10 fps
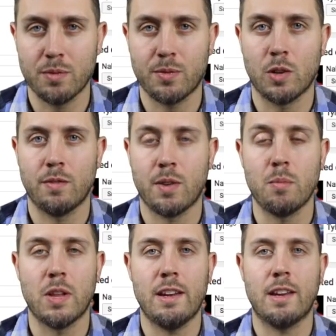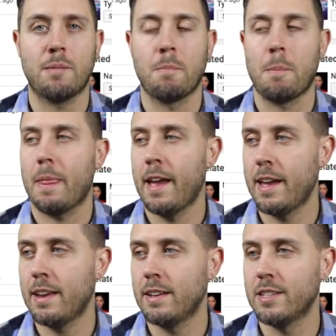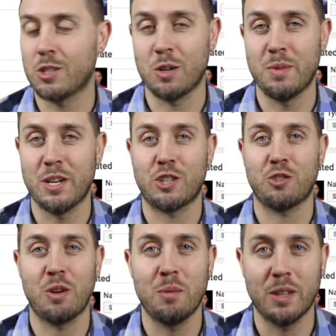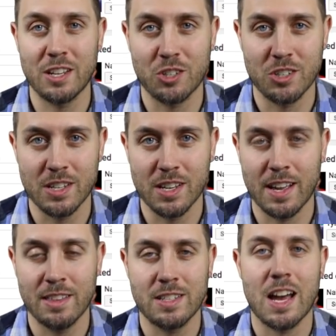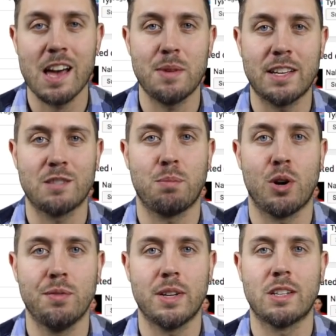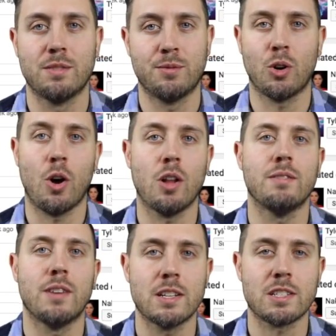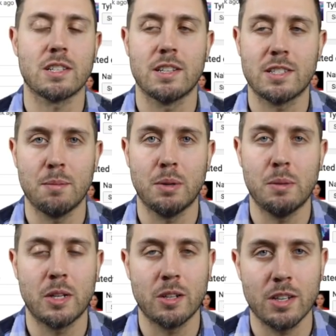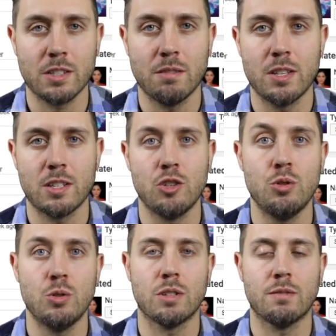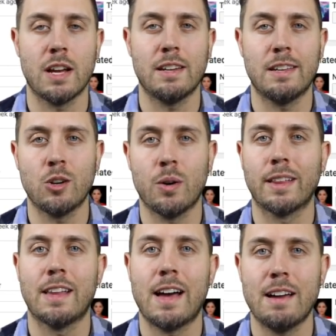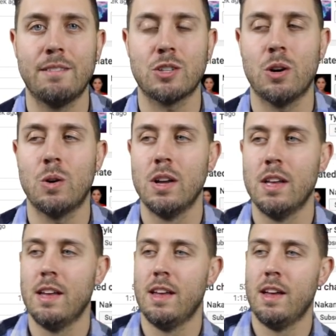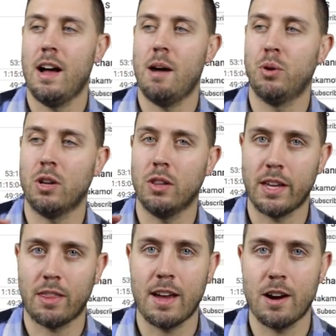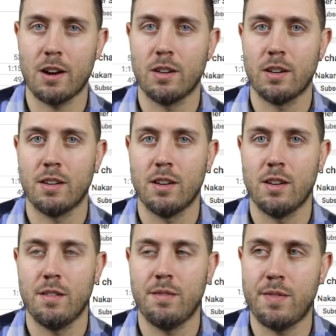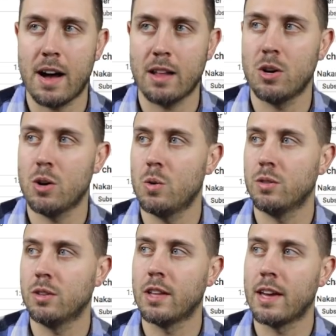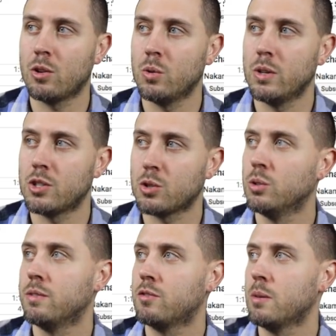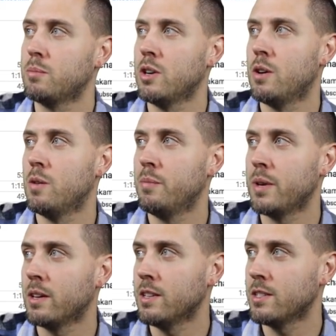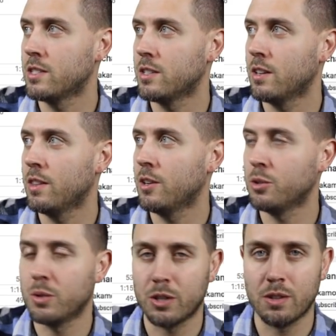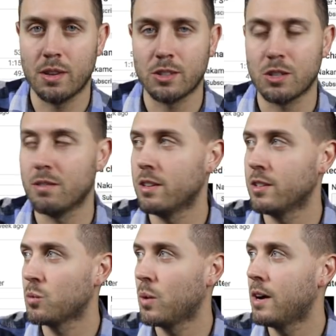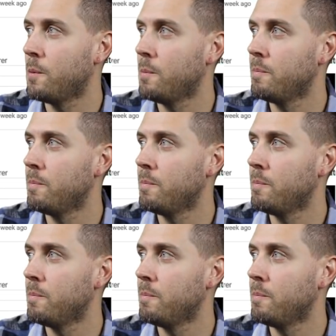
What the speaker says: from Lightning, and it's going to be extremely interesting, and the timing is perfect for all of us simply because of this news of Lightning going live. So I'll put a link there. Follow the Litecoin School of Crypto because they're doing good things over there as well.